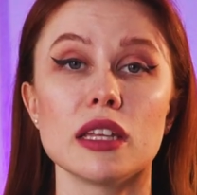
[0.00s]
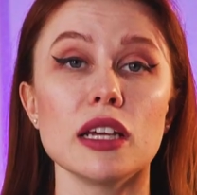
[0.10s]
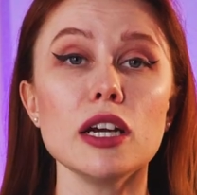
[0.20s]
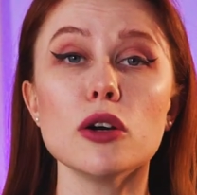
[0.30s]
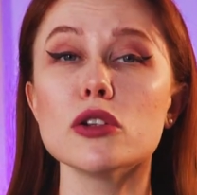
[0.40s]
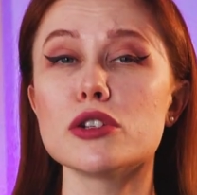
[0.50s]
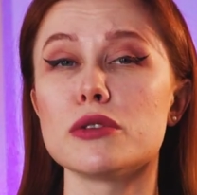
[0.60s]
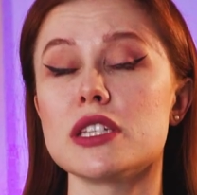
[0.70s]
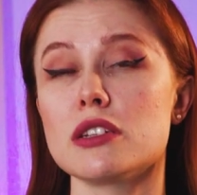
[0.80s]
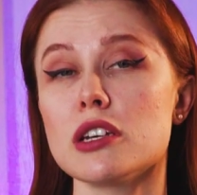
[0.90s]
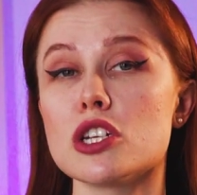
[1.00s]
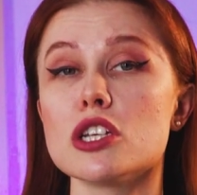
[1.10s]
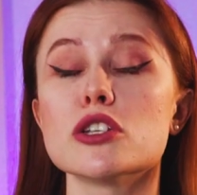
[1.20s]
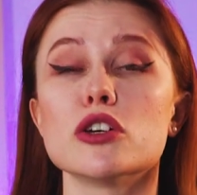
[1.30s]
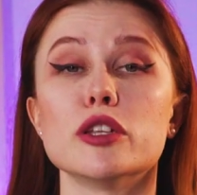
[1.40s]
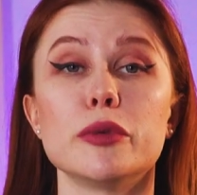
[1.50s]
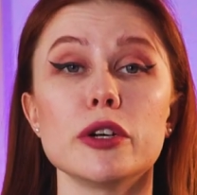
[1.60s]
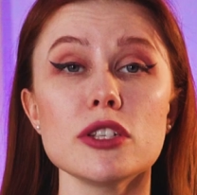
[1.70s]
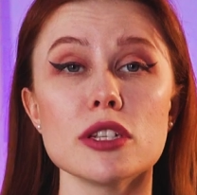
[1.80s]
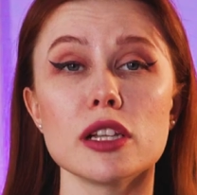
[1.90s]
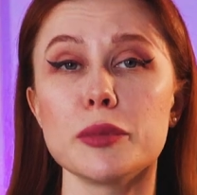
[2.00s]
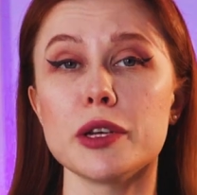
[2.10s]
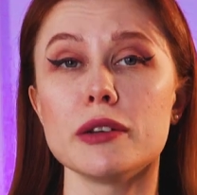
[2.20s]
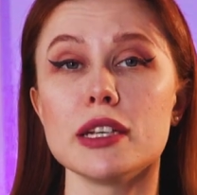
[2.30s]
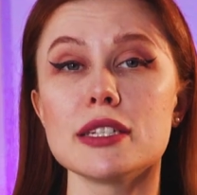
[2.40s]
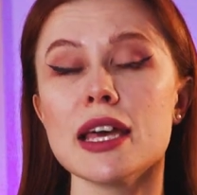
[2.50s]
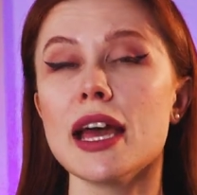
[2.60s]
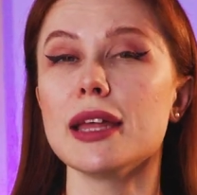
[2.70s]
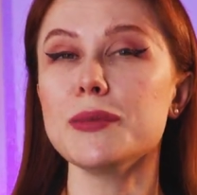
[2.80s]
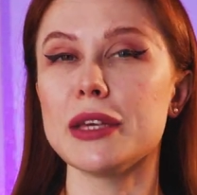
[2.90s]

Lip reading: There are also restrictions on the personal appearance and